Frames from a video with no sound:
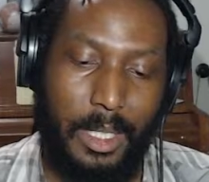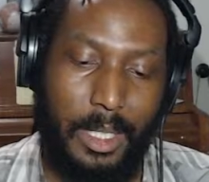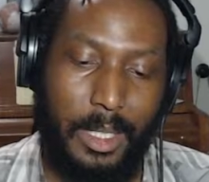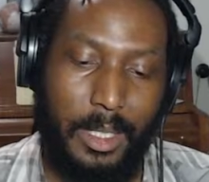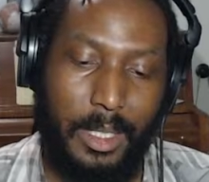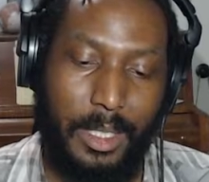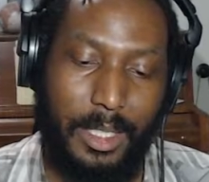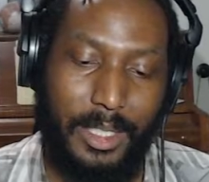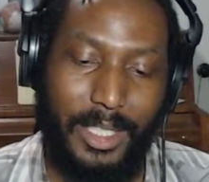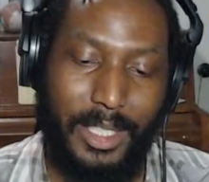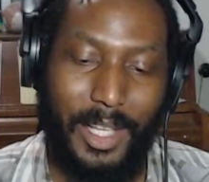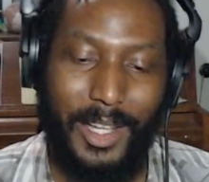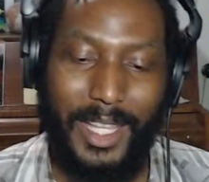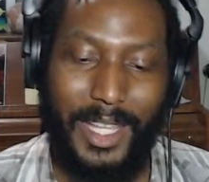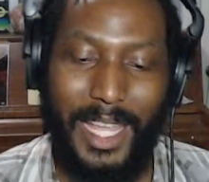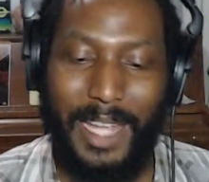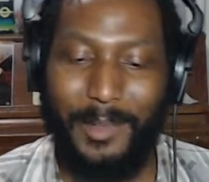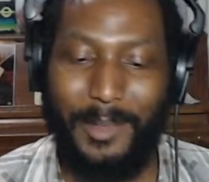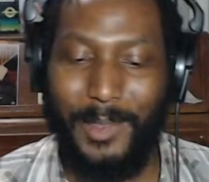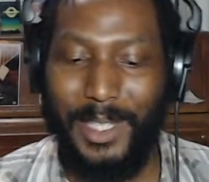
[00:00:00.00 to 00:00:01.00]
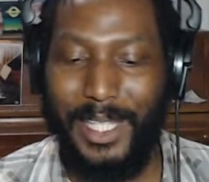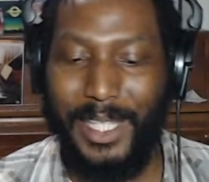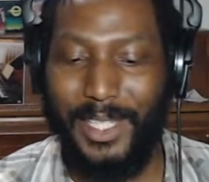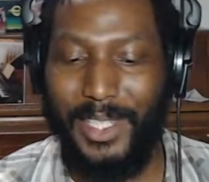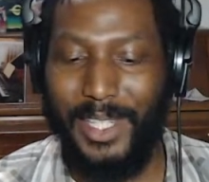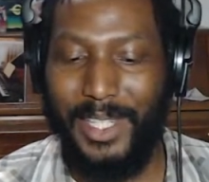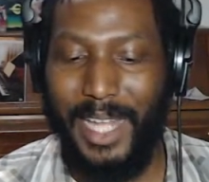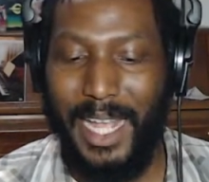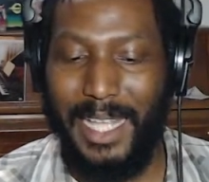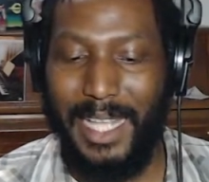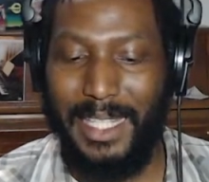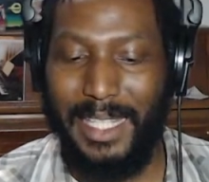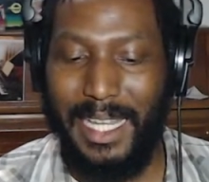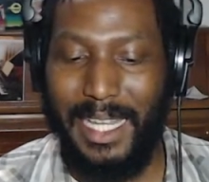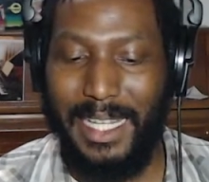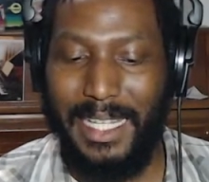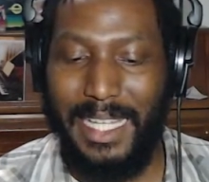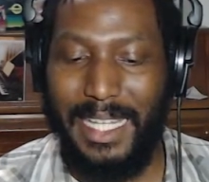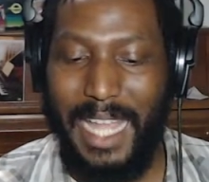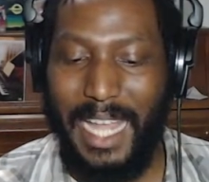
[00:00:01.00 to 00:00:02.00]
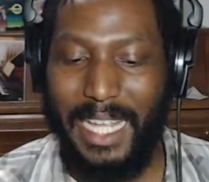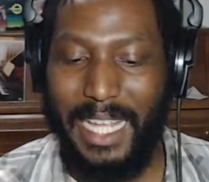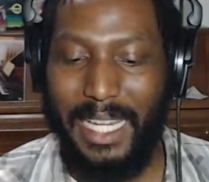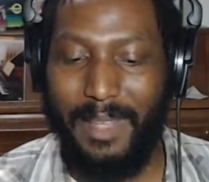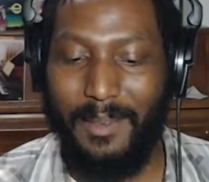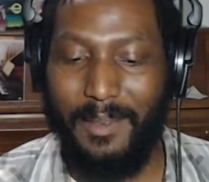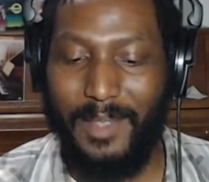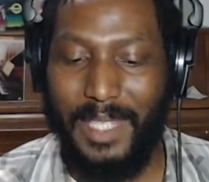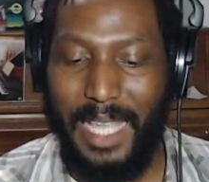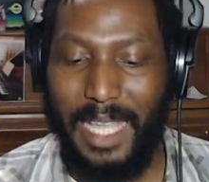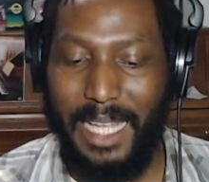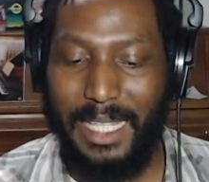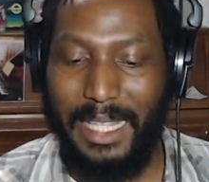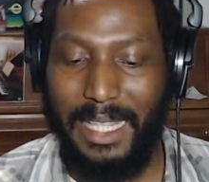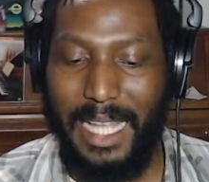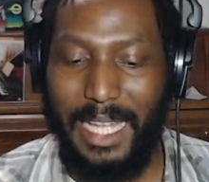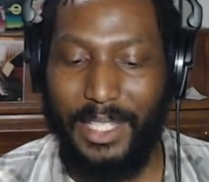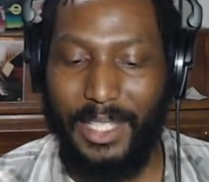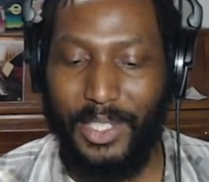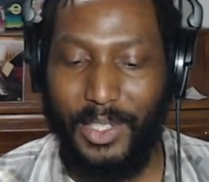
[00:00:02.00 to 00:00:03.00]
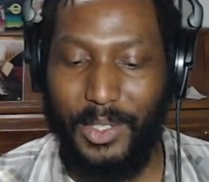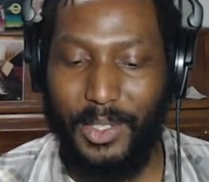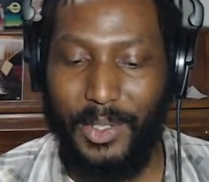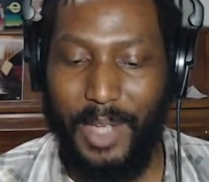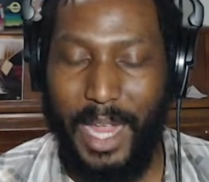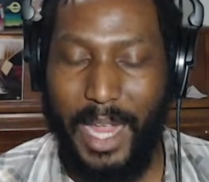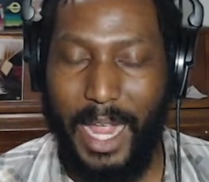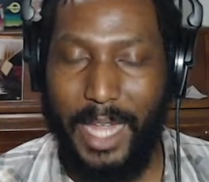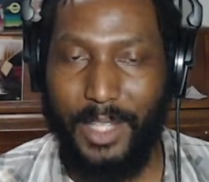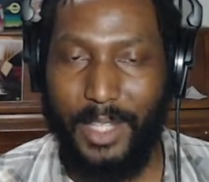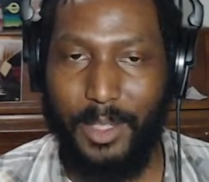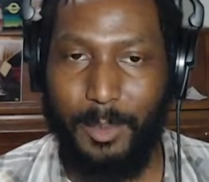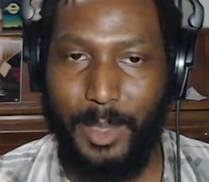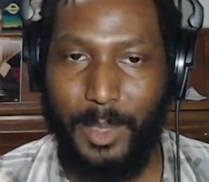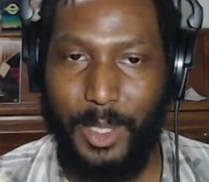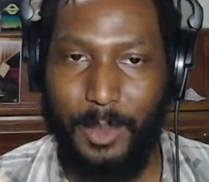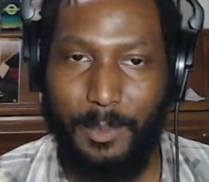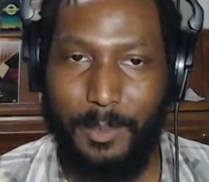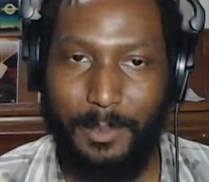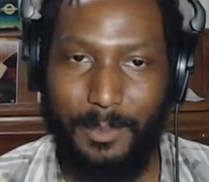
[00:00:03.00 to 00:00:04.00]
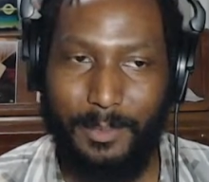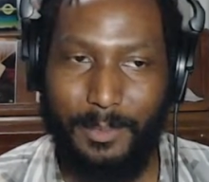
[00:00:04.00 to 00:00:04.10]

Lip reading: So again, religion as a negative psychological attribute.